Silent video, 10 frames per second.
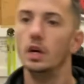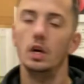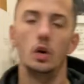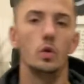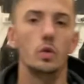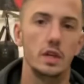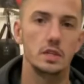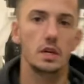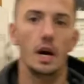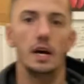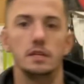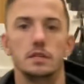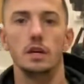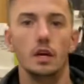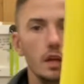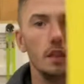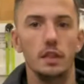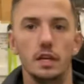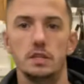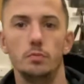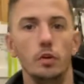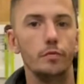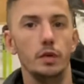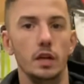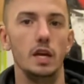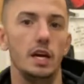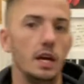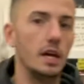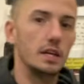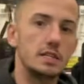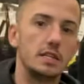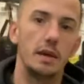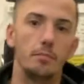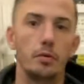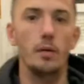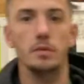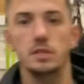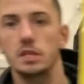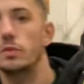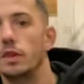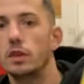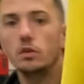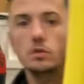All these guys, this movement here, same premise as with those